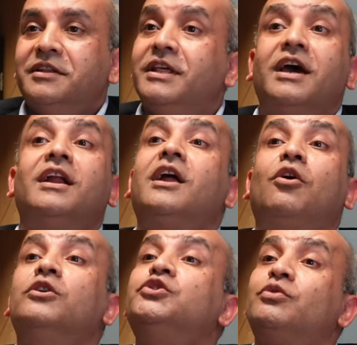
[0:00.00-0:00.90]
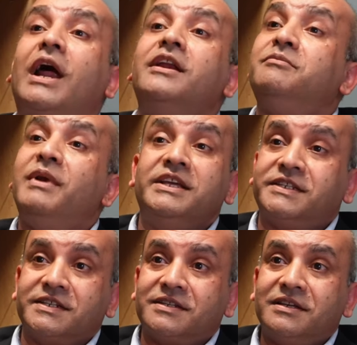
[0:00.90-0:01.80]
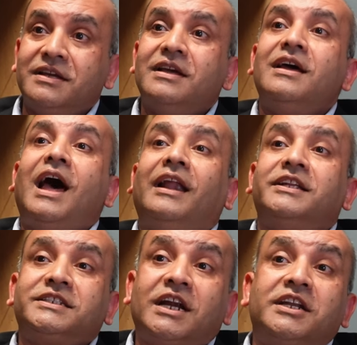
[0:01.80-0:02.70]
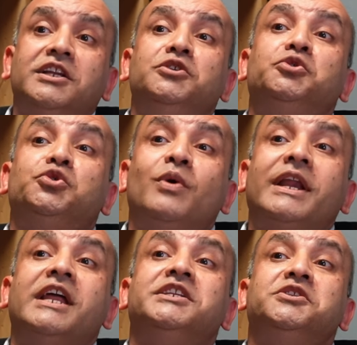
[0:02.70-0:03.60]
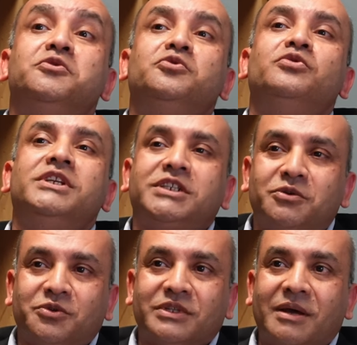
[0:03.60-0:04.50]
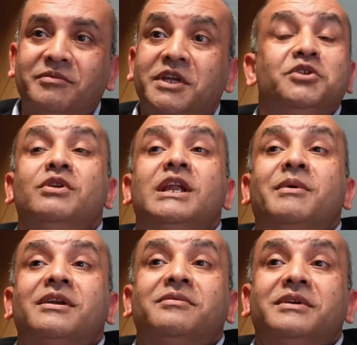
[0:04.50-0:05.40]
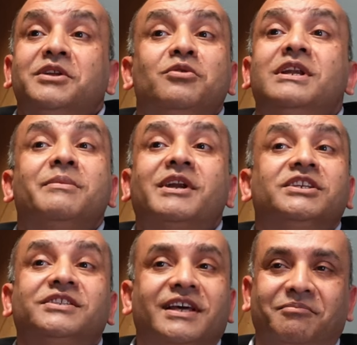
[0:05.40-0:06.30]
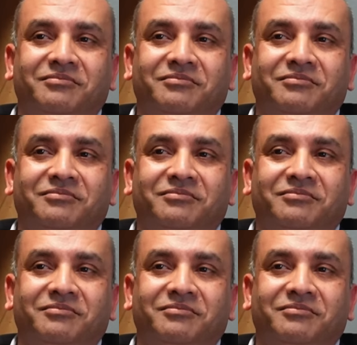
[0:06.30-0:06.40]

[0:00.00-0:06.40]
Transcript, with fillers: There are also right places. Mm. Unless and until you show an attitude to reach out to hmm. them, yeah. you, never, you will never reach there.